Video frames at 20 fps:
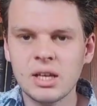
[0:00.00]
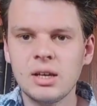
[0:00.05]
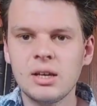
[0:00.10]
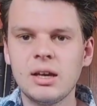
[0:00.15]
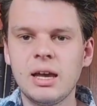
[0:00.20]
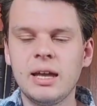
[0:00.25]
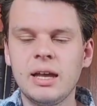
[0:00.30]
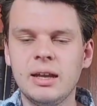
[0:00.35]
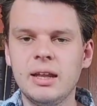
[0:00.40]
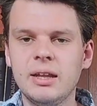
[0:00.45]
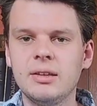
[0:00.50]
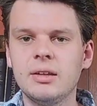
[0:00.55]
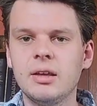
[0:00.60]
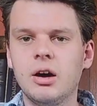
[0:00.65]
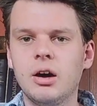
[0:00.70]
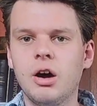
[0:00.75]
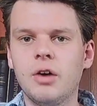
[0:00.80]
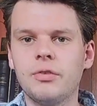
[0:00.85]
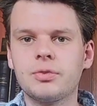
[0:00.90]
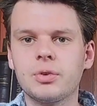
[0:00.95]
And then
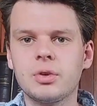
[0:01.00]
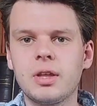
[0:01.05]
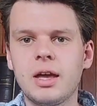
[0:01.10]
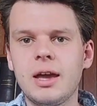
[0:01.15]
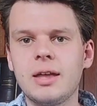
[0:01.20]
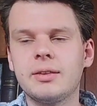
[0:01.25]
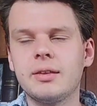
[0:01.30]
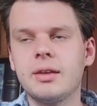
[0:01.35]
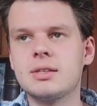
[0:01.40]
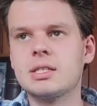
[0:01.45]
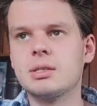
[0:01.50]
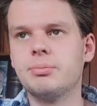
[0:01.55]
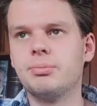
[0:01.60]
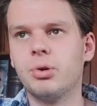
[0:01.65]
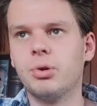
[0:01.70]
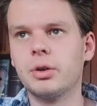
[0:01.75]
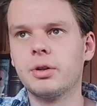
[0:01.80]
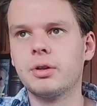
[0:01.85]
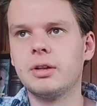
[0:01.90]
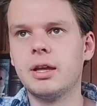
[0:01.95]
after that, it's
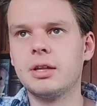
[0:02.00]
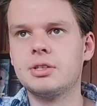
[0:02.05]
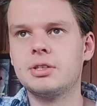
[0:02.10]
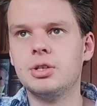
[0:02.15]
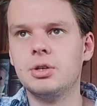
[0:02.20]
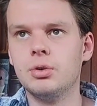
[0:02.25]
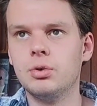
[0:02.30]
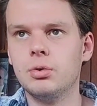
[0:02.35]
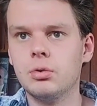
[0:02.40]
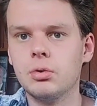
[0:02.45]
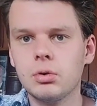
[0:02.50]
important that you